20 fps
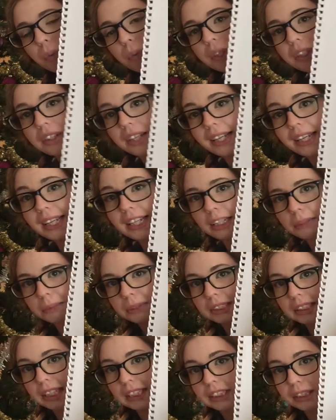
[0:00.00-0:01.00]
with the ink,
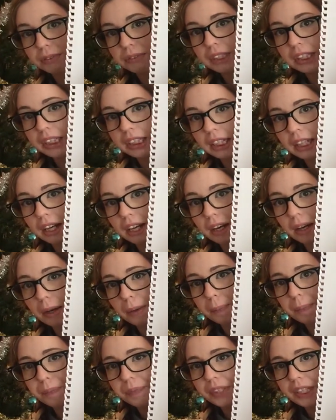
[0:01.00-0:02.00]
besides of the
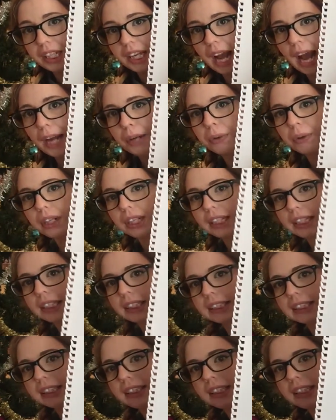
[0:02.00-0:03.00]
acrylic,
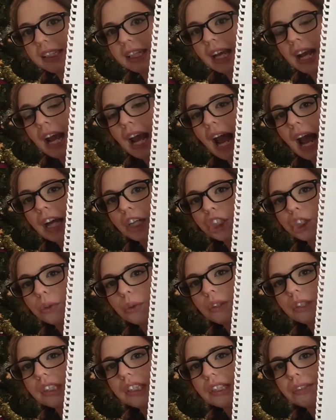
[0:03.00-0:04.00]
is the
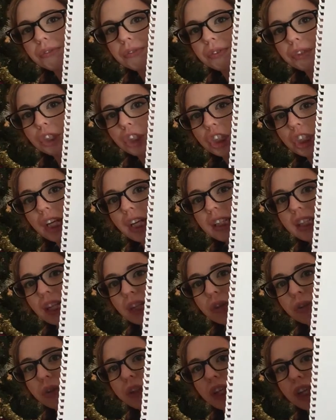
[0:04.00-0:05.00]
actual different shade that
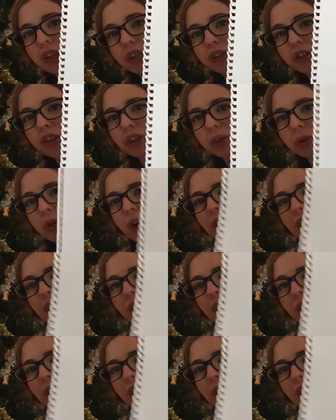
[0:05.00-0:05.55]
you can do.